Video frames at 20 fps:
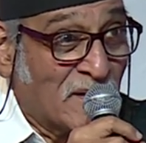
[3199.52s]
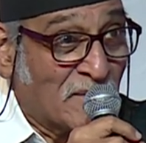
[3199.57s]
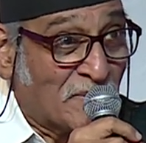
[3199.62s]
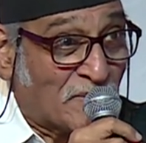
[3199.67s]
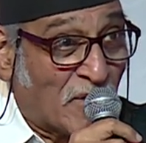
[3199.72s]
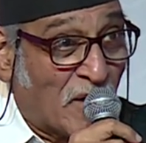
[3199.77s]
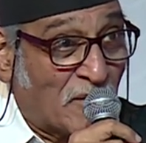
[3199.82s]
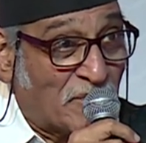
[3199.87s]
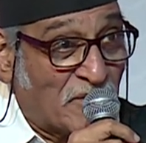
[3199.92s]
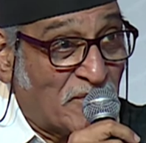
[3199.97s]

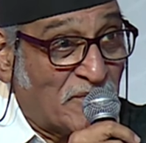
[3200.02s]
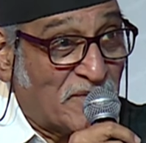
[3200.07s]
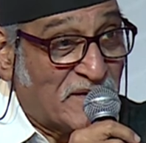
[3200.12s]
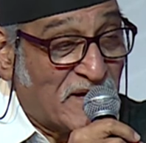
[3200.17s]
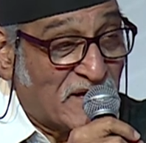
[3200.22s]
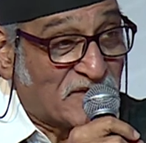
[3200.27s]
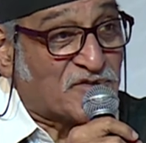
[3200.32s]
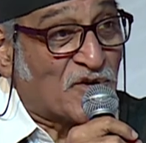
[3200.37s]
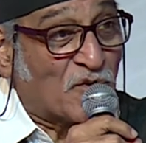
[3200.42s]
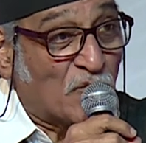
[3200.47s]
probably
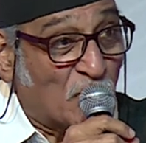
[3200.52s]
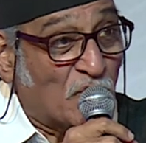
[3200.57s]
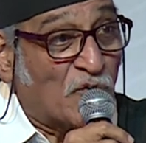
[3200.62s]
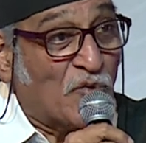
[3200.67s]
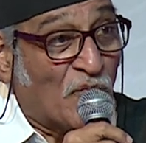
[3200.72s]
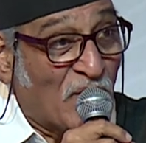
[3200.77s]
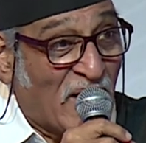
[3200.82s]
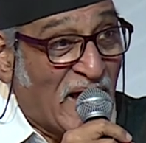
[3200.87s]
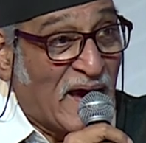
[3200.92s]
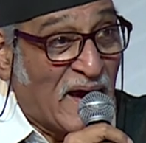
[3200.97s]
that's a good
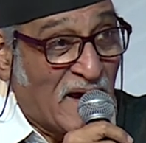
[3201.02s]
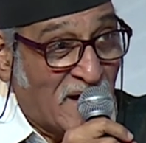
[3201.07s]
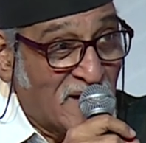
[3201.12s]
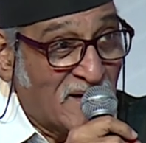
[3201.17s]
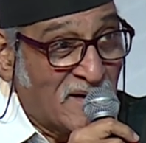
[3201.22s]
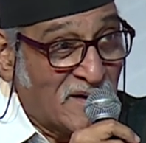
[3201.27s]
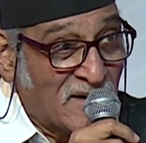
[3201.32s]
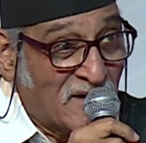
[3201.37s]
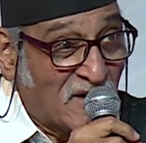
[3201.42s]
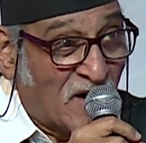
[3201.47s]
way
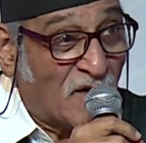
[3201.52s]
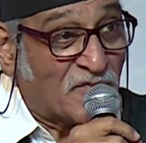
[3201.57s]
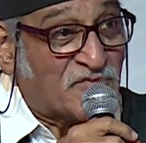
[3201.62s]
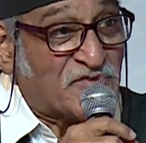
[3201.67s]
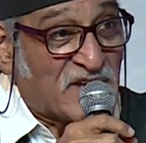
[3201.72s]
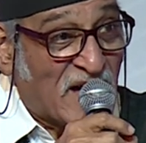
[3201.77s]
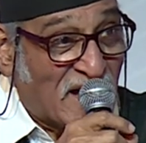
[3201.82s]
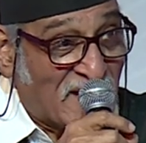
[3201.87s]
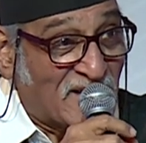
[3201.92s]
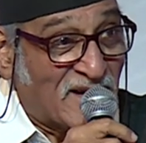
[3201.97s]
of
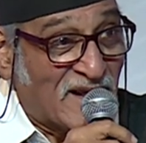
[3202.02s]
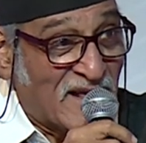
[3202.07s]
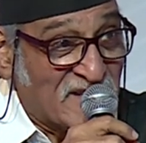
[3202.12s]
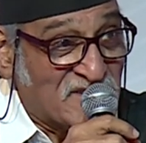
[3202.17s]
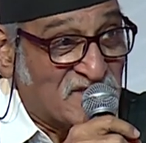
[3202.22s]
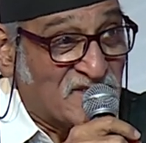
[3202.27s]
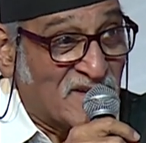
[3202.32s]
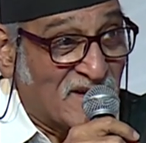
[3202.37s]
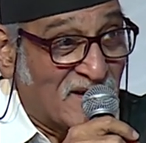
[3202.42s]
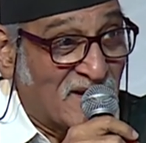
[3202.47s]

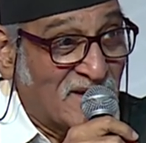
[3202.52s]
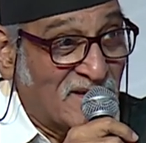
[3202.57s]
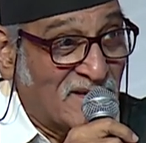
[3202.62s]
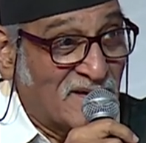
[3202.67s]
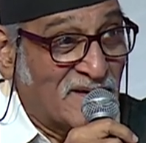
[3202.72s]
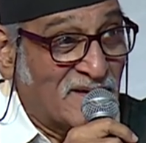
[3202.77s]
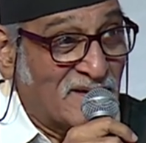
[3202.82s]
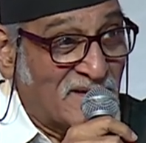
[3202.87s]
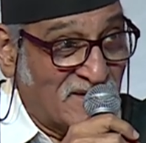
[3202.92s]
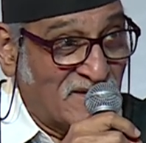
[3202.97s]
channelizing
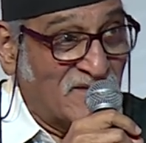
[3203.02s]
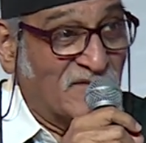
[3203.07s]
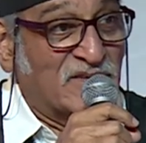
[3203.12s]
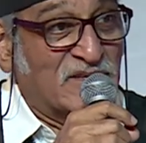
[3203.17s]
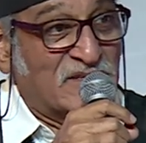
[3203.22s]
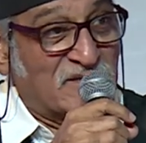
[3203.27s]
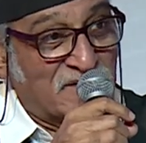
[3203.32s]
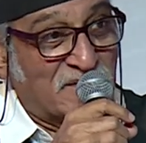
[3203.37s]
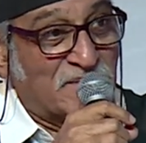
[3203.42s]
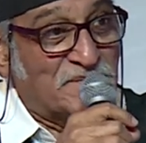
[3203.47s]
the
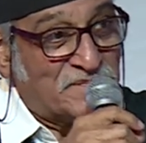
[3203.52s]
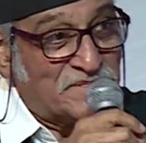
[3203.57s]
vision.